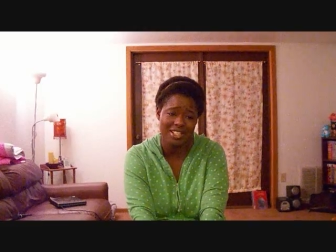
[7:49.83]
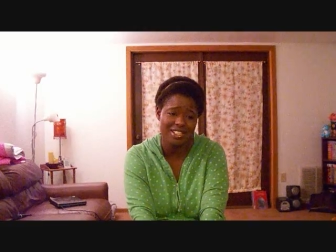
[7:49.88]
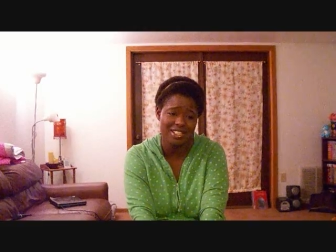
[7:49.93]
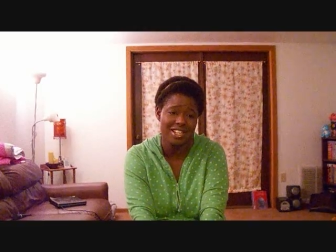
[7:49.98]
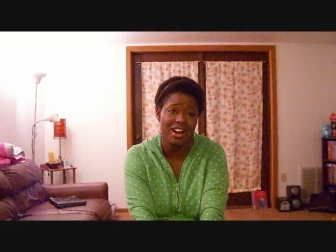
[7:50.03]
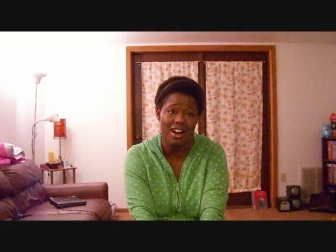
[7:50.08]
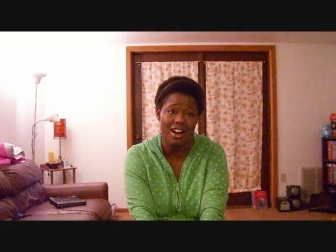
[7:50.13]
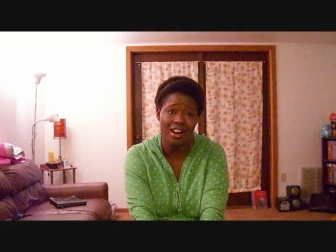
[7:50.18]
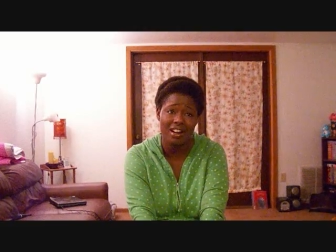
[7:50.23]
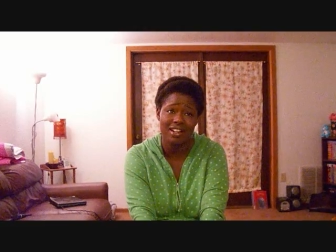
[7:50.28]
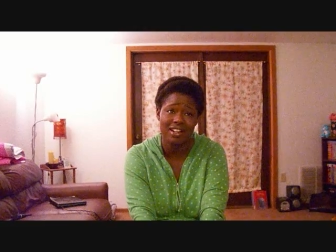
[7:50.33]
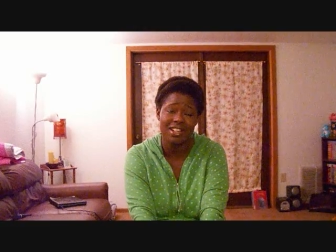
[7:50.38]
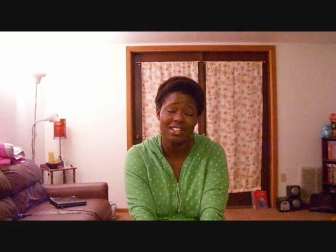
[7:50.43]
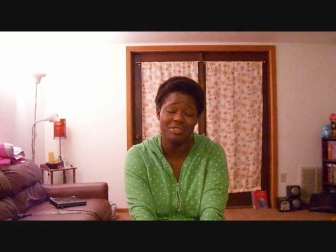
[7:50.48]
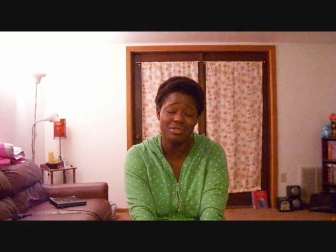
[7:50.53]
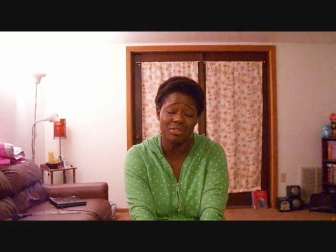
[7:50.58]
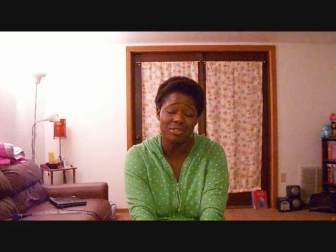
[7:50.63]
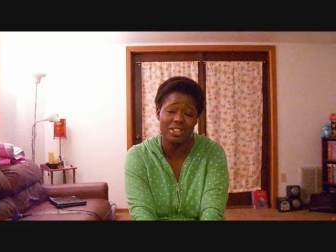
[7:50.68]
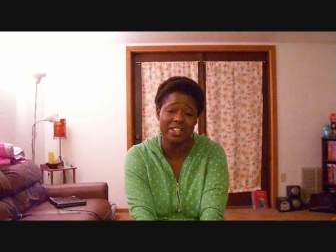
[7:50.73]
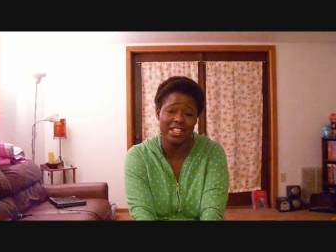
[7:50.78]
It's hard.
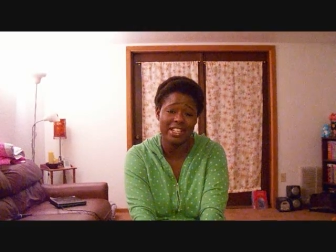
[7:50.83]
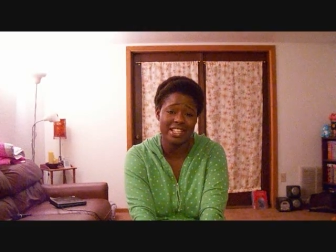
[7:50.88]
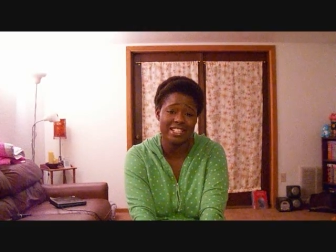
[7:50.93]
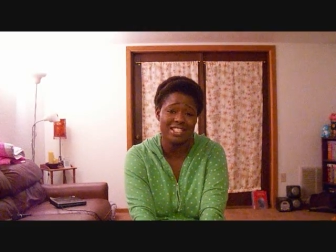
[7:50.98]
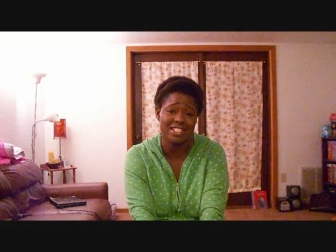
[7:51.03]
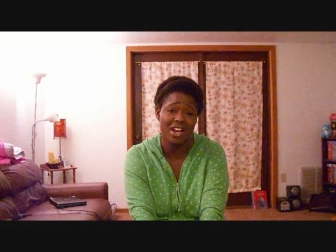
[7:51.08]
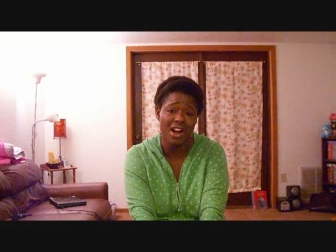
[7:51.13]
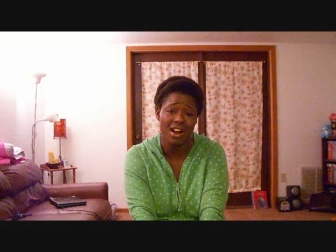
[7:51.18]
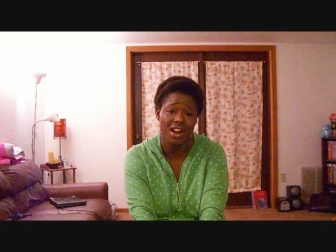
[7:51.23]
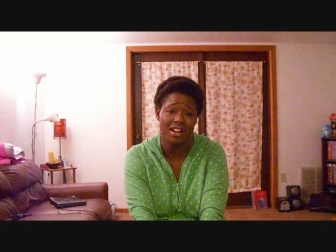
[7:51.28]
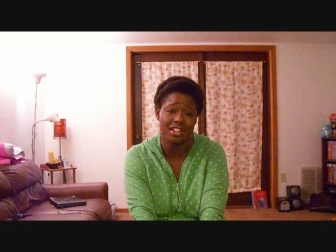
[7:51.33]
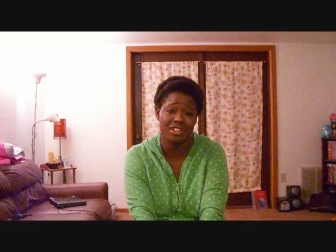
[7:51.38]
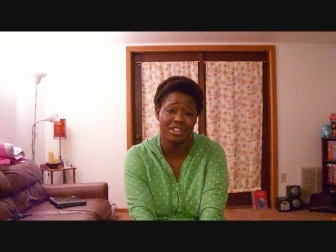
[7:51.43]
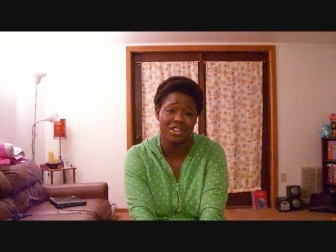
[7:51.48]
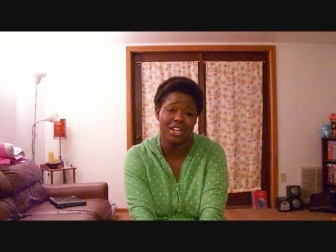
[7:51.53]
It really is hard.